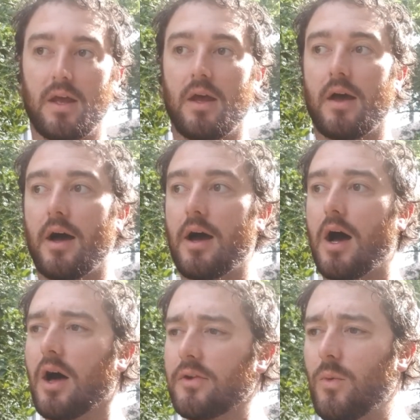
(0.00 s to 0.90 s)

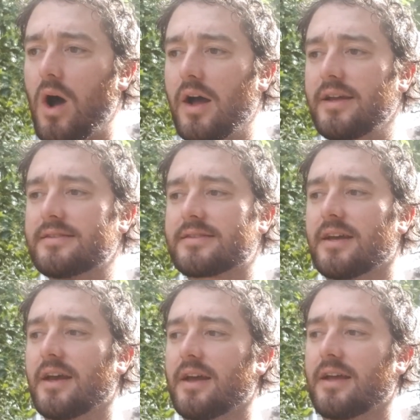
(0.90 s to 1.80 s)
Otherwise,
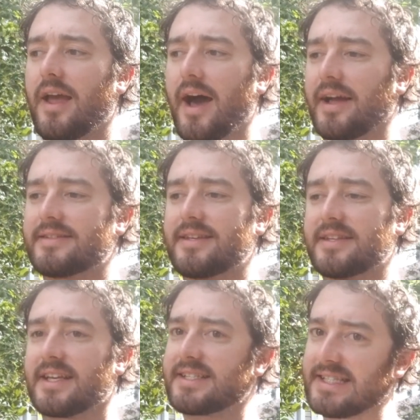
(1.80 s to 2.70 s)
yeah,
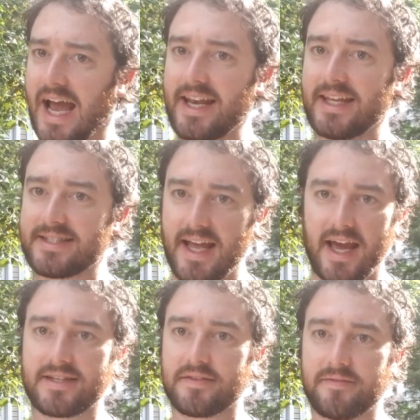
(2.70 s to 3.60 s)
it's exciting as
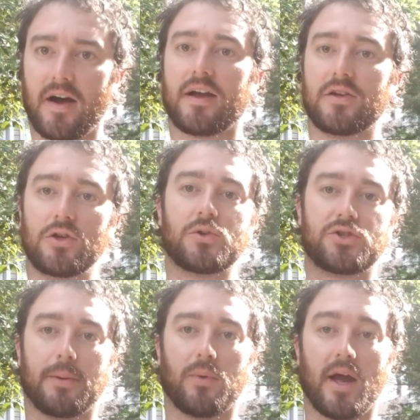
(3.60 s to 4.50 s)
heck to find a new
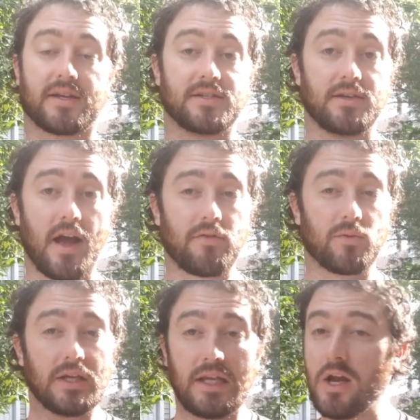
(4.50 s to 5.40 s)
shipwreck, because you never
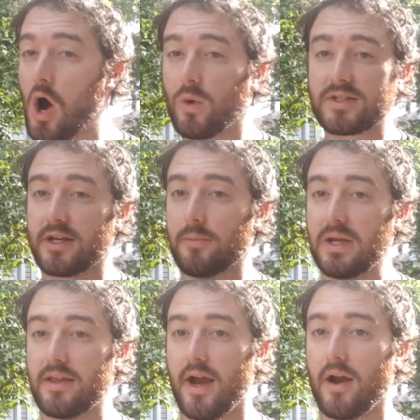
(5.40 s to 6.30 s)
really know what's going to
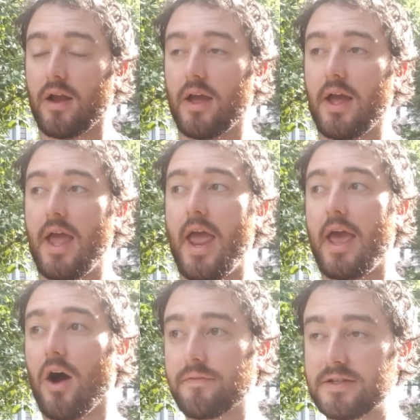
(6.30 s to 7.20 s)
be there.
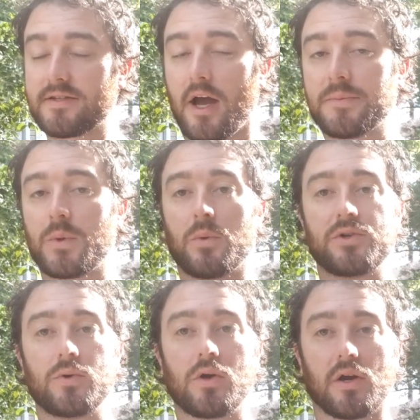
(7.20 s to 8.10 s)
And oftentimes when we're
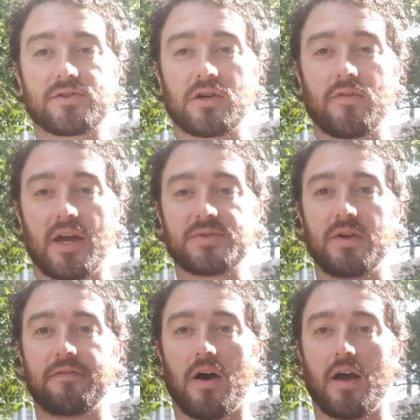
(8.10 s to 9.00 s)
doing our surveys, we
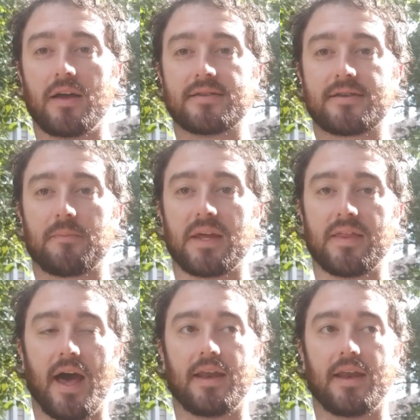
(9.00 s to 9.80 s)
find something that